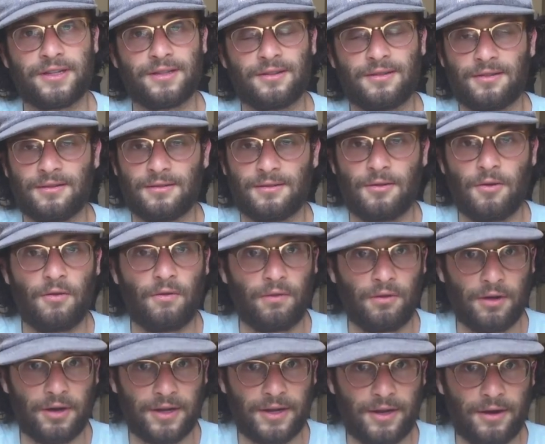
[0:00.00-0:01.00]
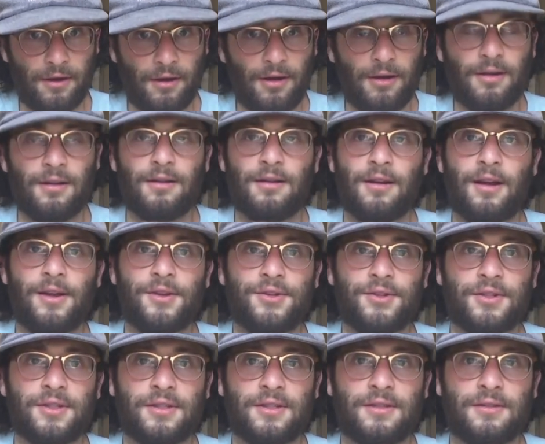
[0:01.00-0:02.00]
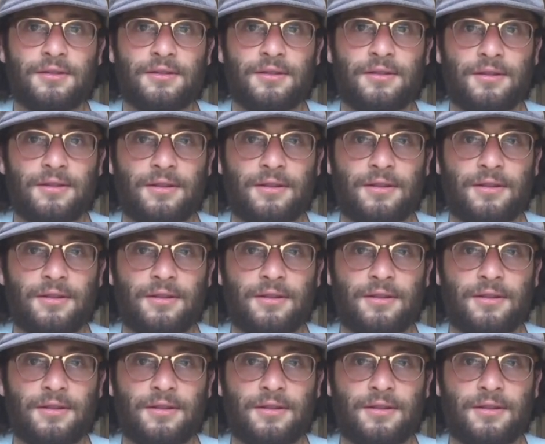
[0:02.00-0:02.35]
in over a year. It just